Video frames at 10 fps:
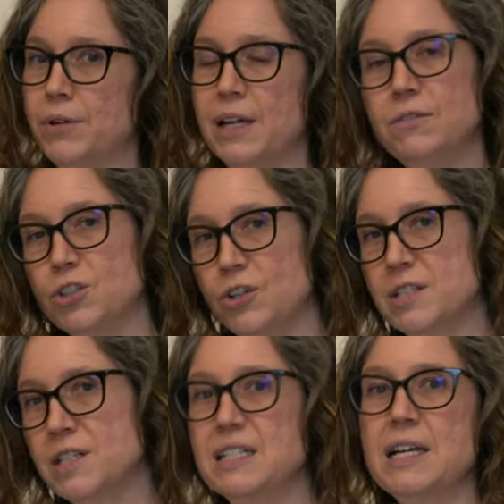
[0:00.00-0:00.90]
It
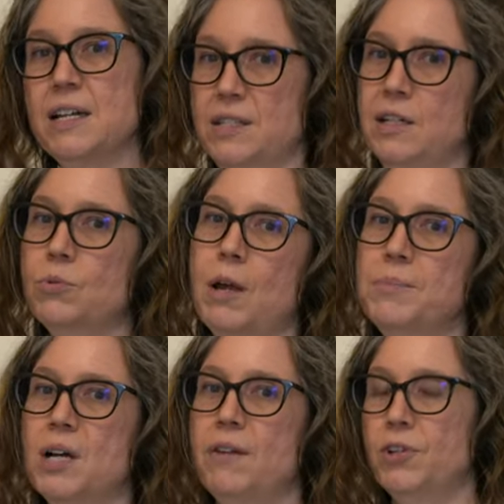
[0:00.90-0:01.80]
turns into dust and it
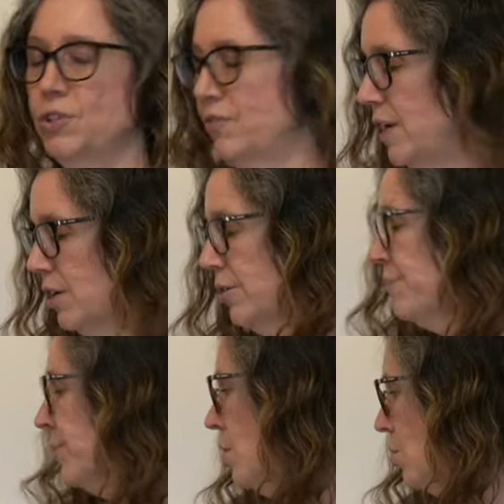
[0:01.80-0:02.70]
rubs off on your finger
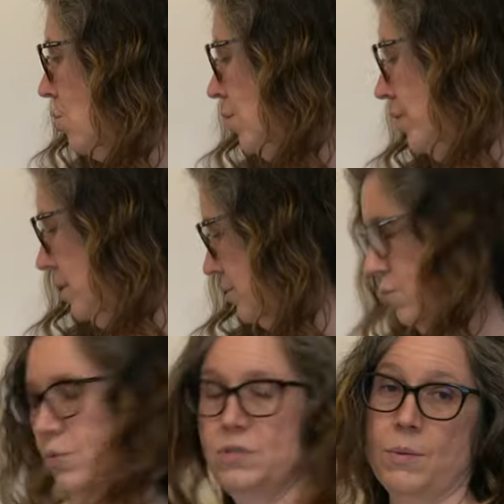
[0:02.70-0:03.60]

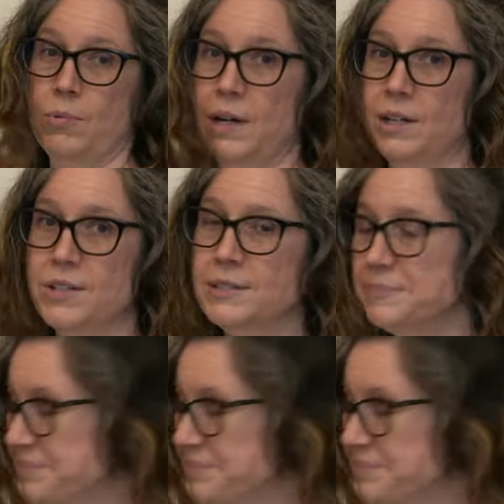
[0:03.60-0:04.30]
or somewhere else.